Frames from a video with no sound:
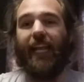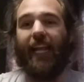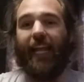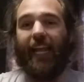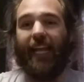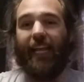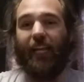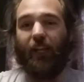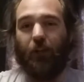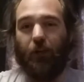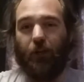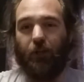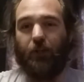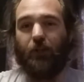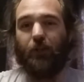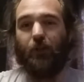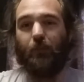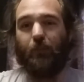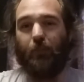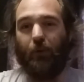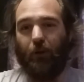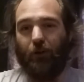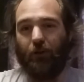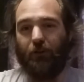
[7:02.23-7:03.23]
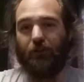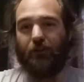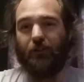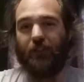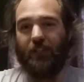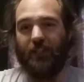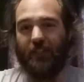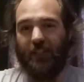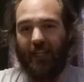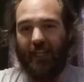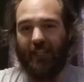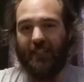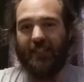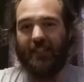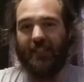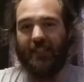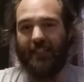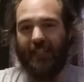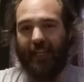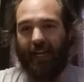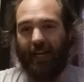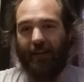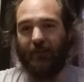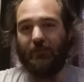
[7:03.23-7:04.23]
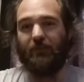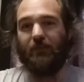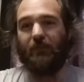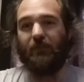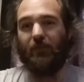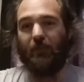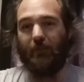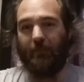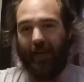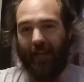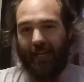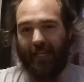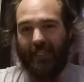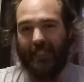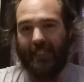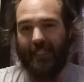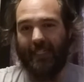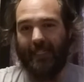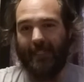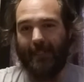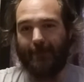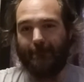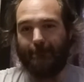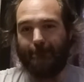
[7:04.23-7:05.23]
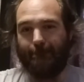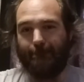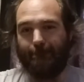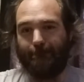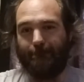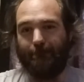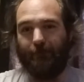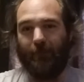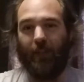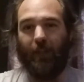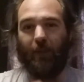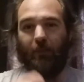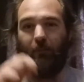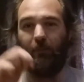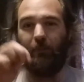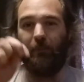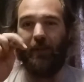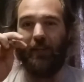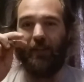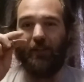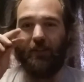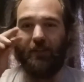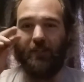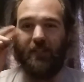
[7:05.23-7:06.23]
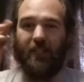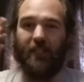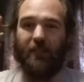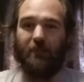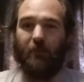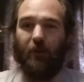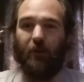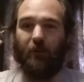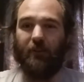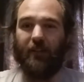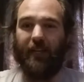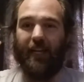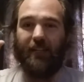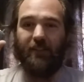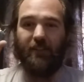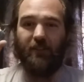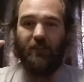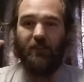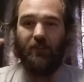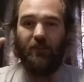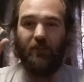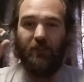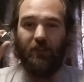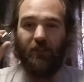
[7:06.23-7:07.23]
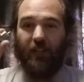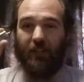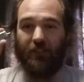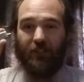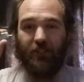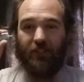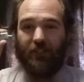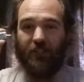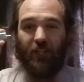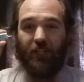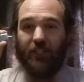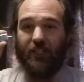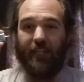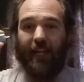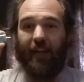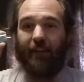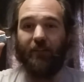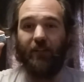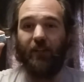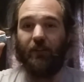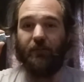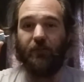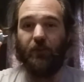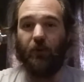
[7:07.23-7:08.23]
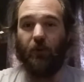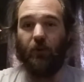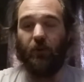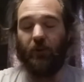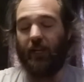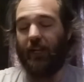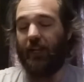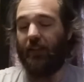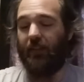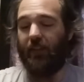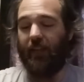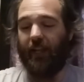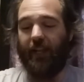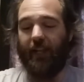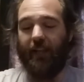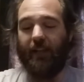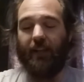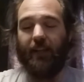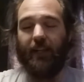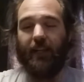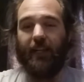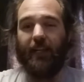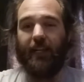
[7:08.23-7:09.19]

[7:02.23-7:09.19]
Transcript: it couldn't push the discs out of the magazine because this motor just doesn't have enough torque, and the